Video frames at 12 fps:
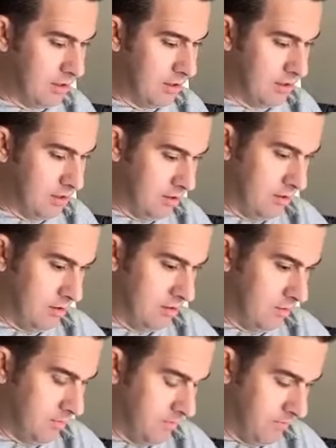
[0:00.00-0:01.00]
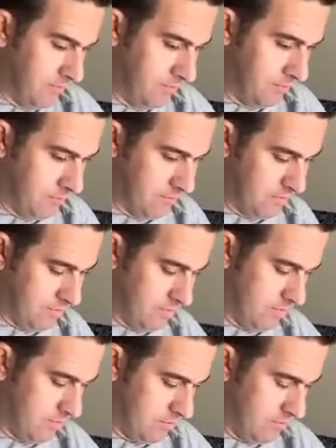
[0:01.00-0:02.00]

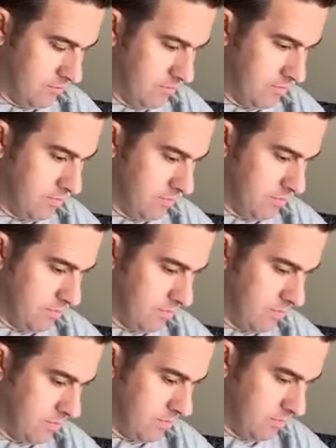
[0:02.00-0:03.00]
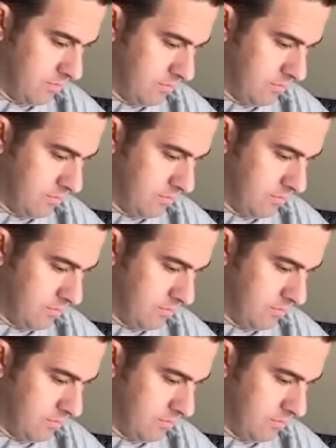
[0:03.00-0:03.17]
[no speech]